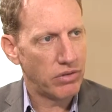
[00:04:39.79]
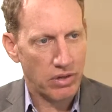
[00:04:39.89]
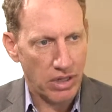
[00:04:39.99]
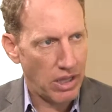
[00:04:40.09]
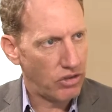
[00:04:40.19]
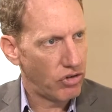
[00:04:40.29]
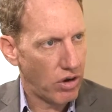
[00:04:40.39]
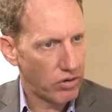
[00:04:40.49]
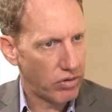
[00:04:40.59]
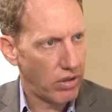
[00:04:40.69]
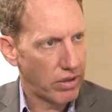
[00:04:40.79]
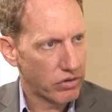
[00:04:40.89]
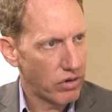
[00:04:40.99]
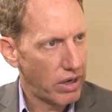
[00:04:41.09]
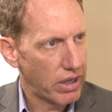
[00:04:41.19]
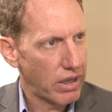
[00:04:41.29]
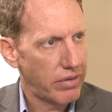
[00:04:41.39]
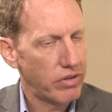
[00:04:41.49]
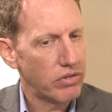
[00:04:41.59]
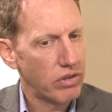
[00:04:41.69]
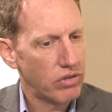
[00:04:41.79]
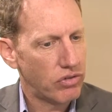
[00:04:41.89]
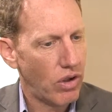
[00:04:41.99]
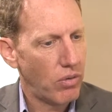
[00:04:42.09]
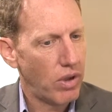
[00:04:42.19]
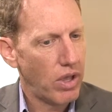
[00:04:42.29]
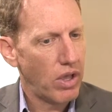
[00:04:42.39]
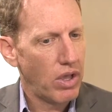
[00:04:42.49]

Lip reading: and EHR is all electronic, obviously. So